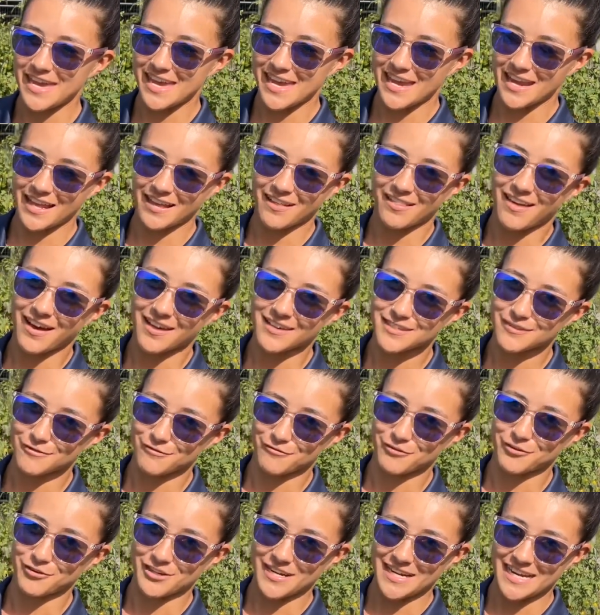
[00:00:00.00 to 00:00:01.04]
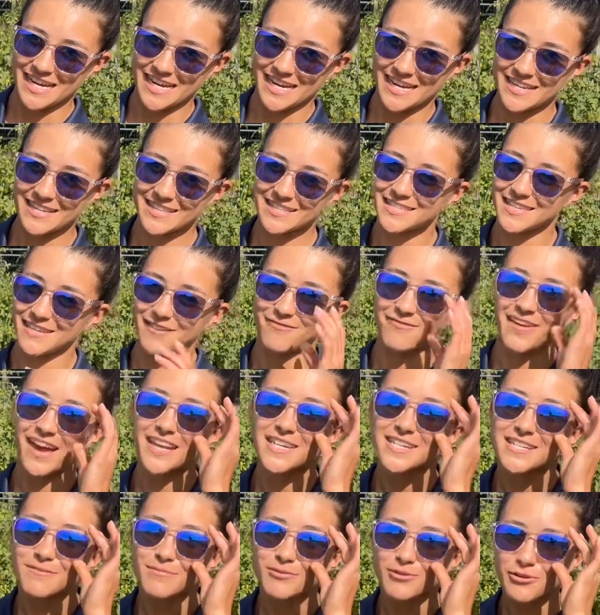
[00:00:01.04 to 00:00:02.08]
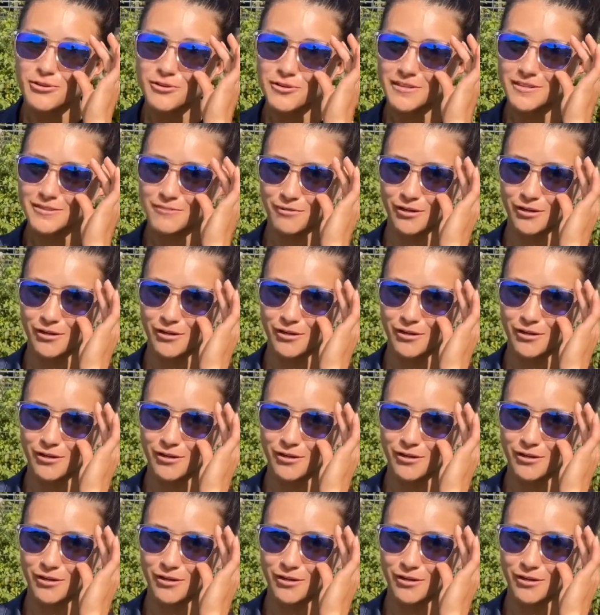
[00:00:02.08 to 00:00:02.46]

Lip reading: Eating lots of greens and vegetables